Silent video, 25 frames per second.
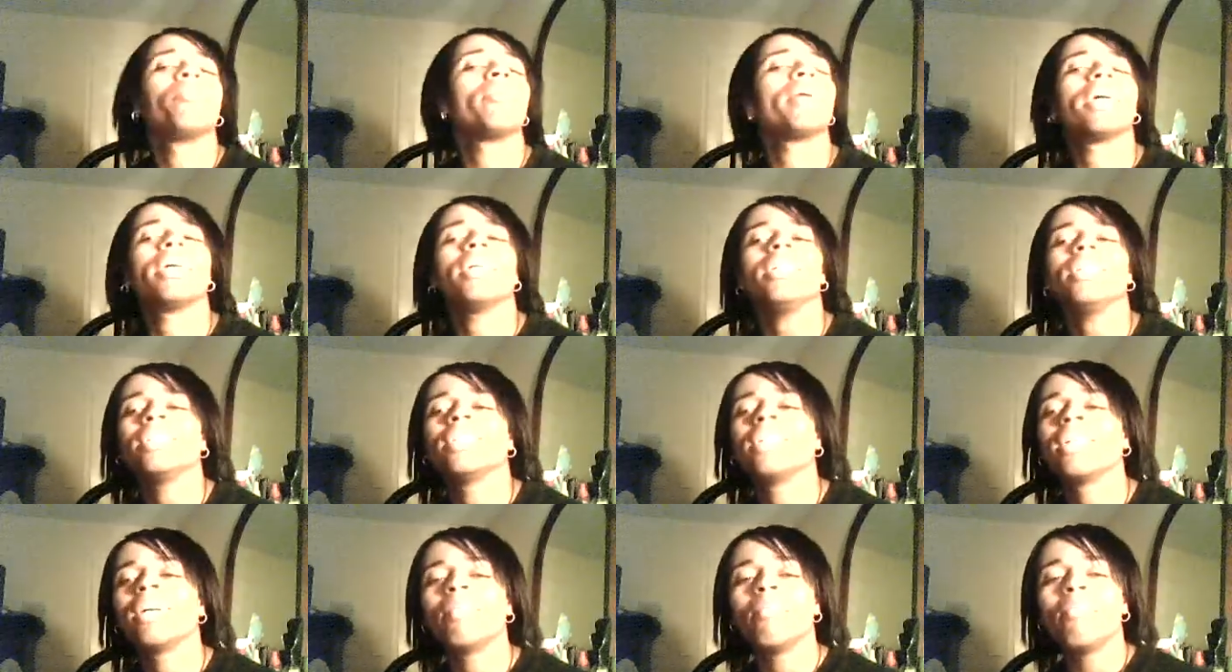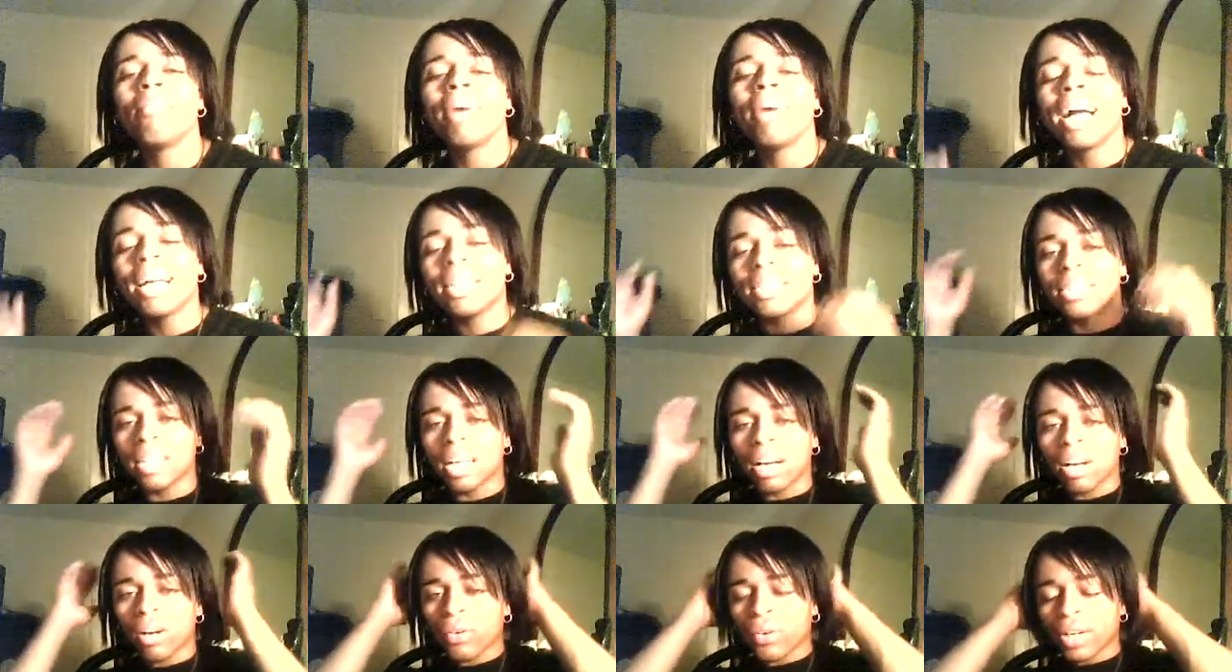but my
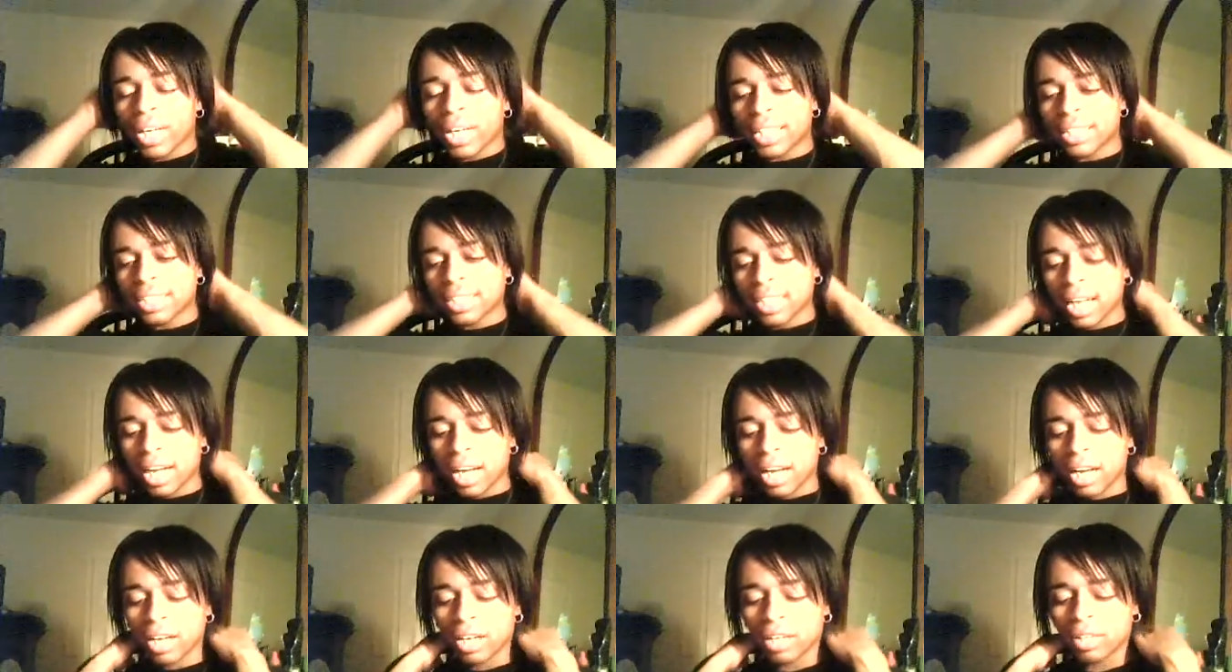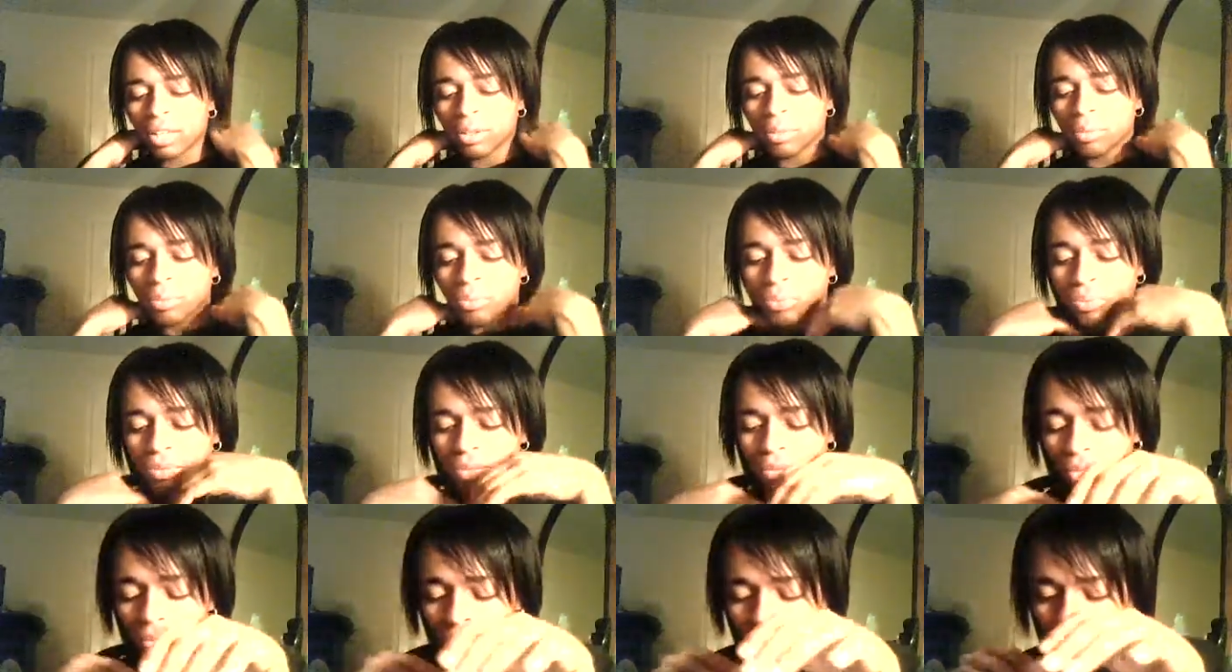song is called
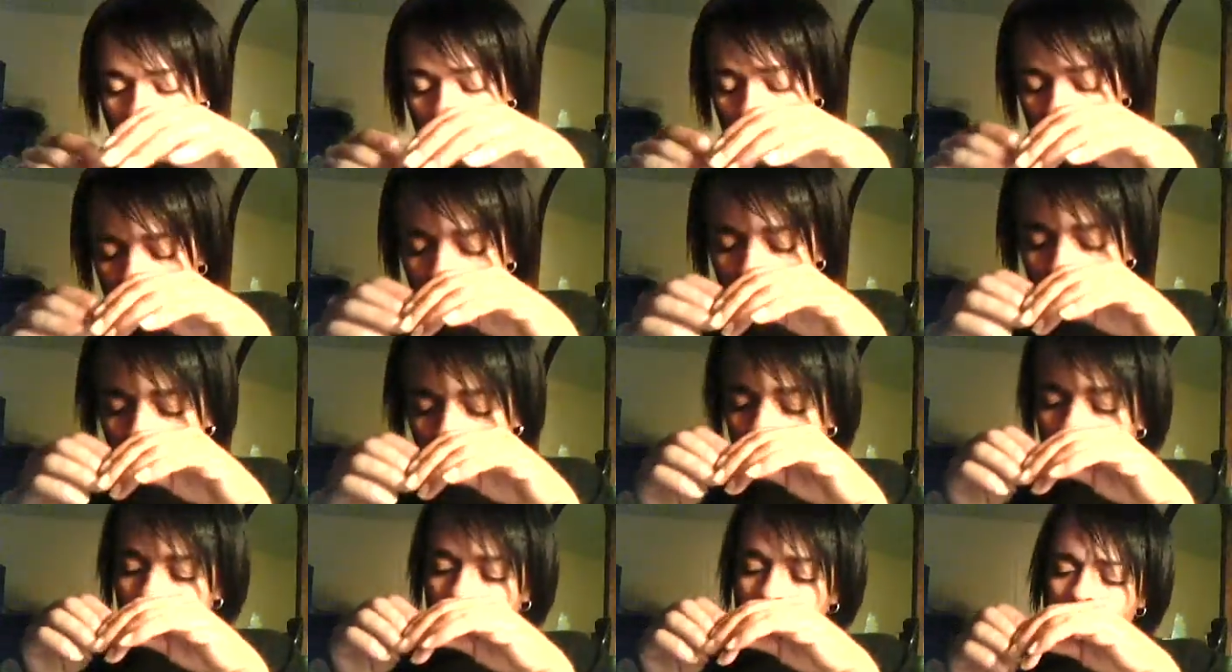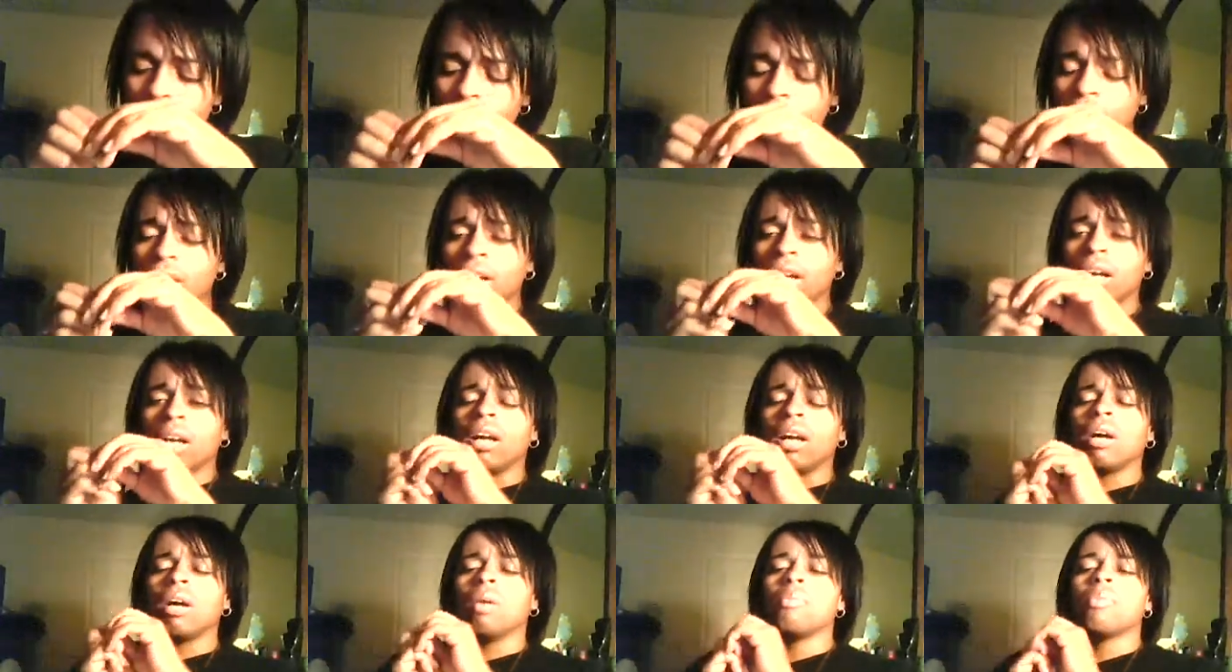
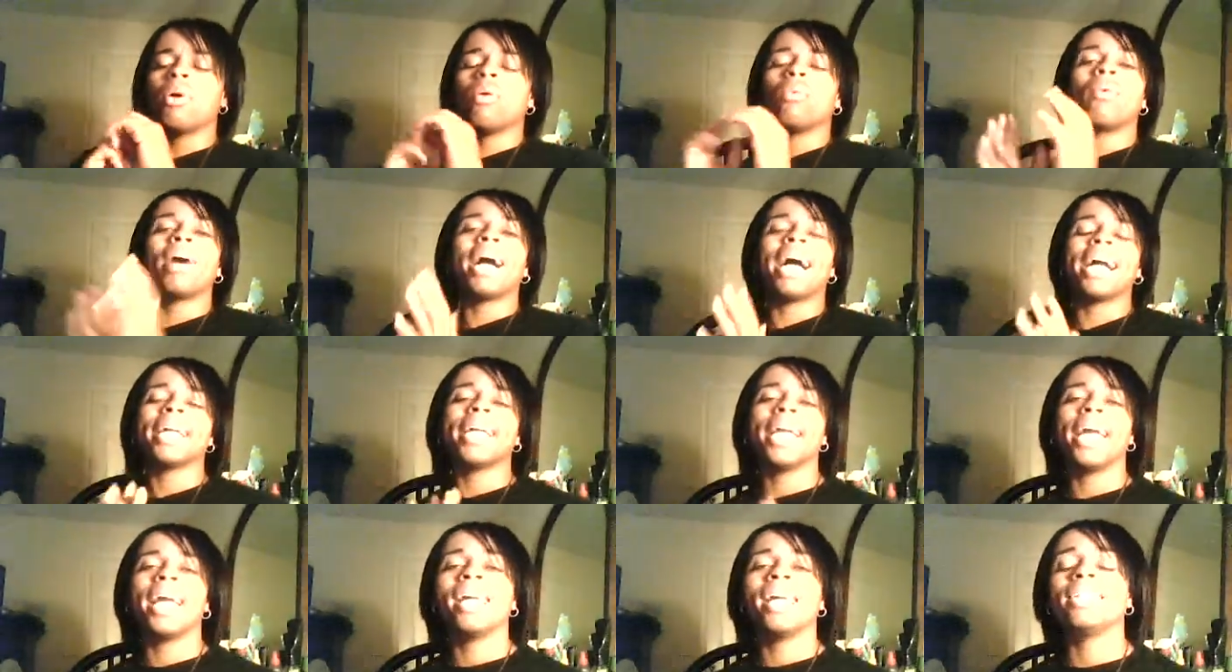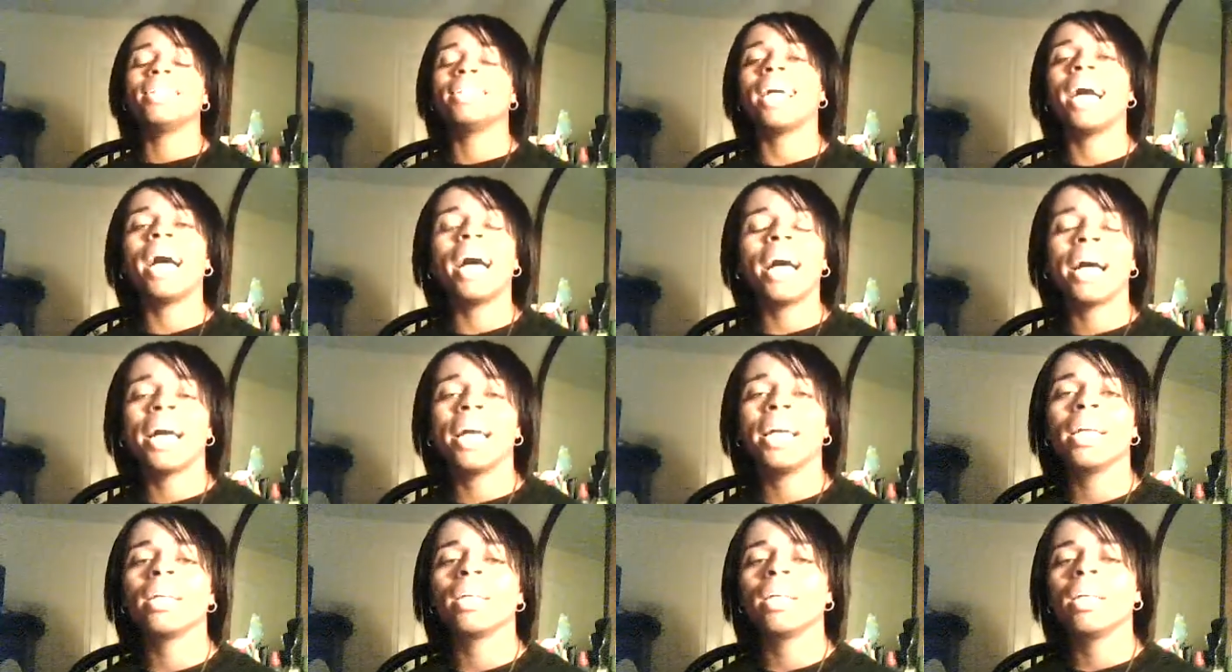um, "Why Can't
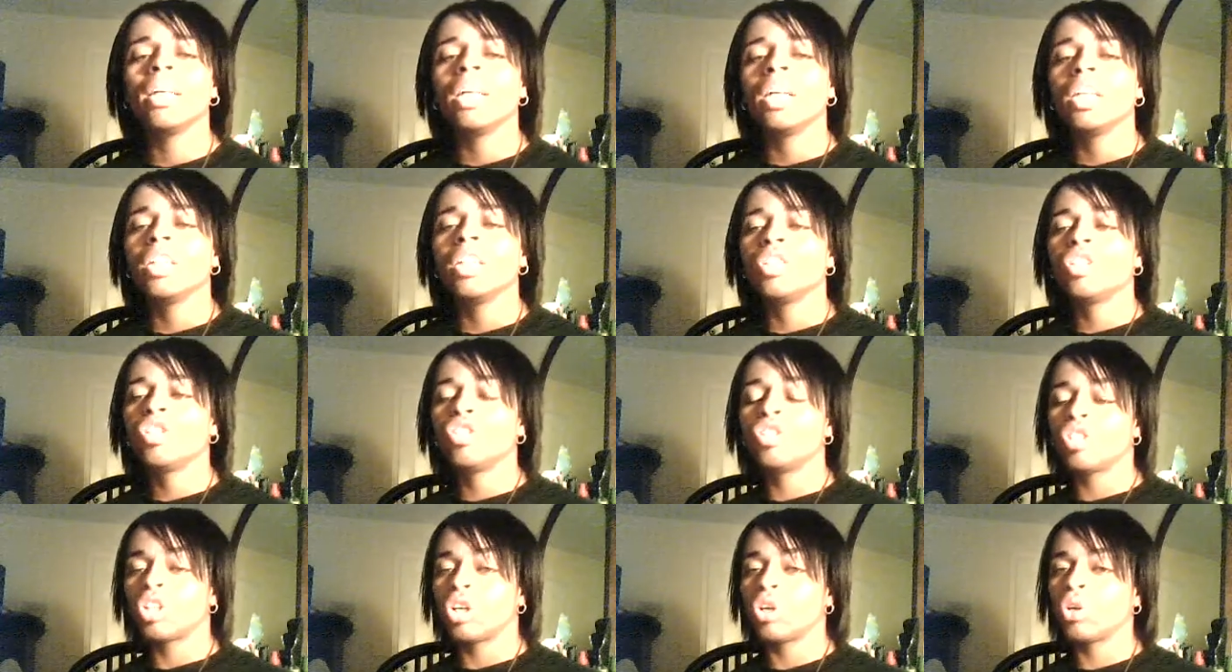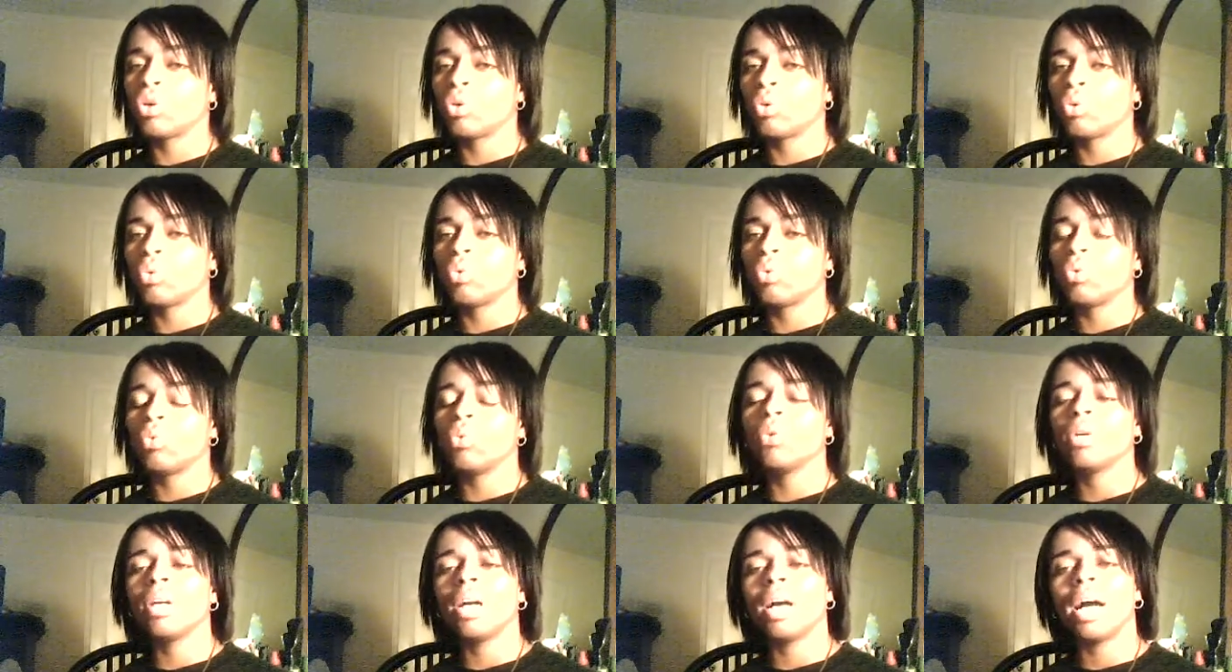I."
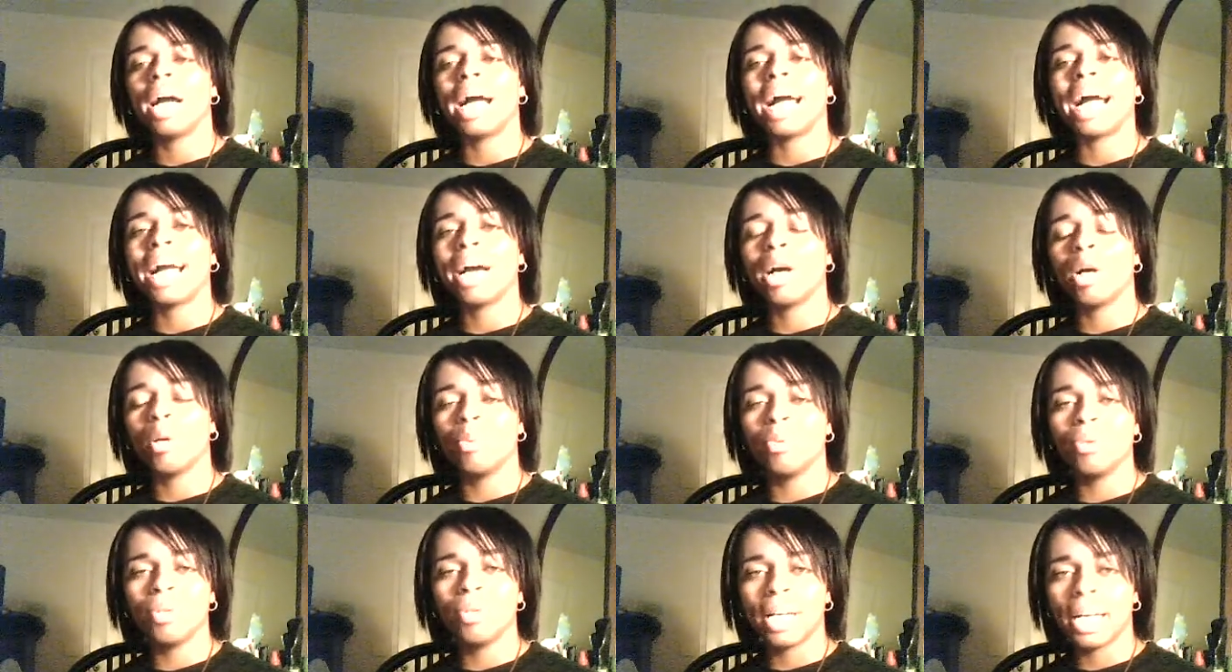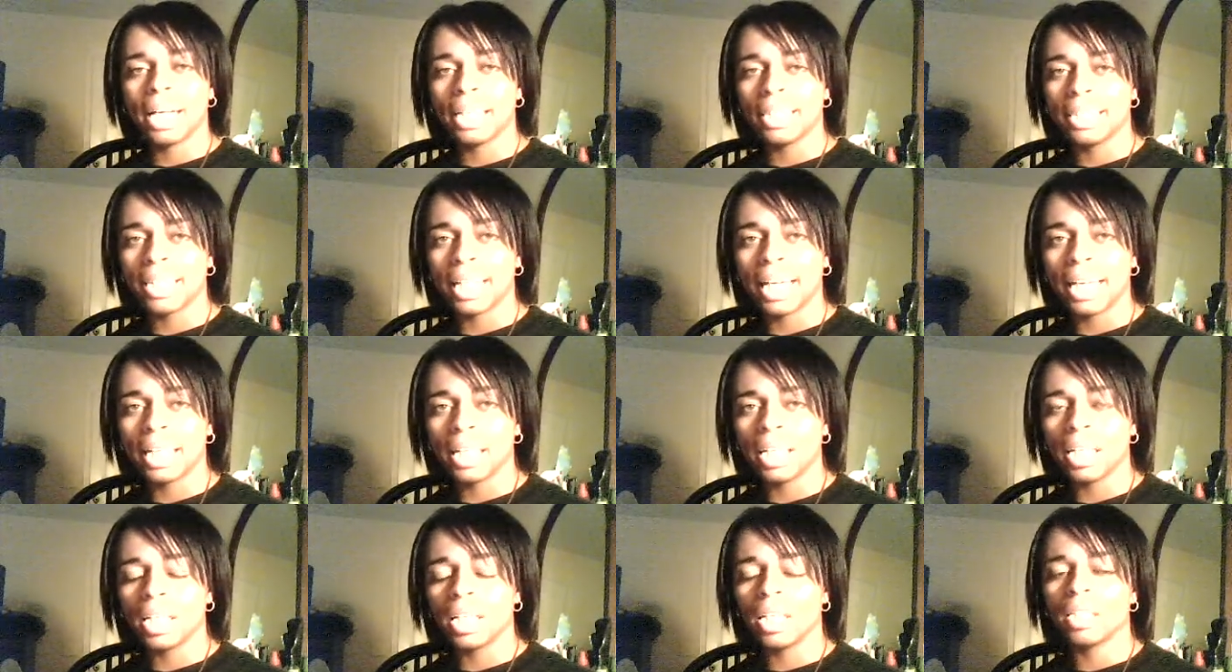So I hope you guys
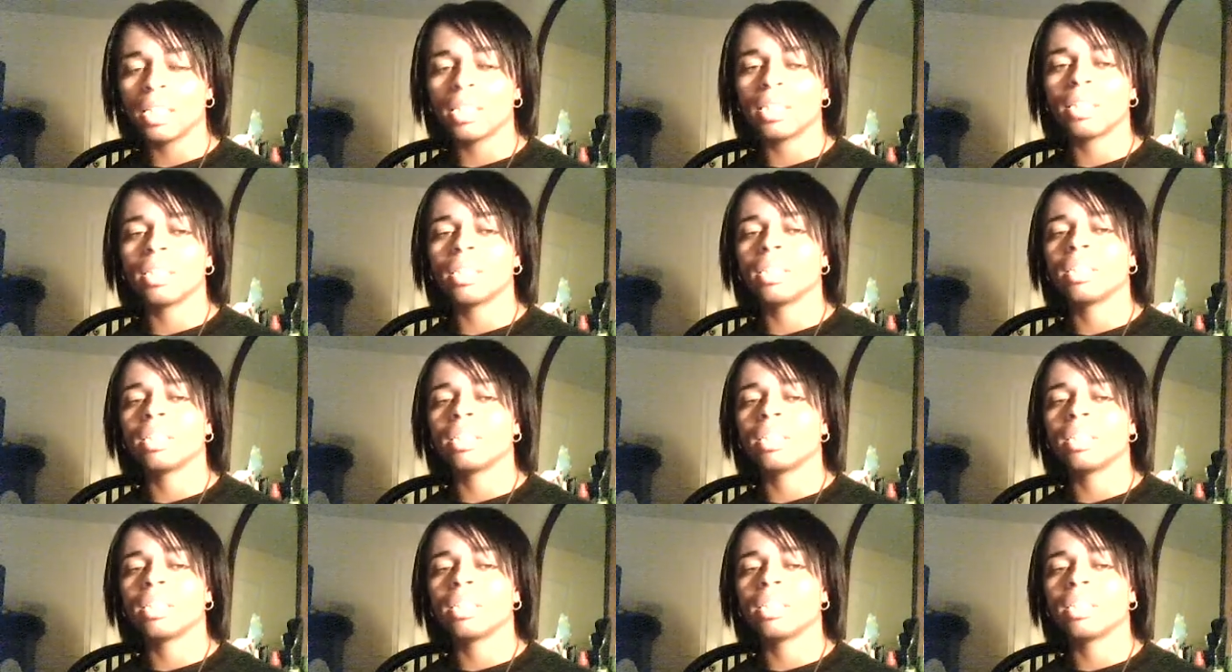like it.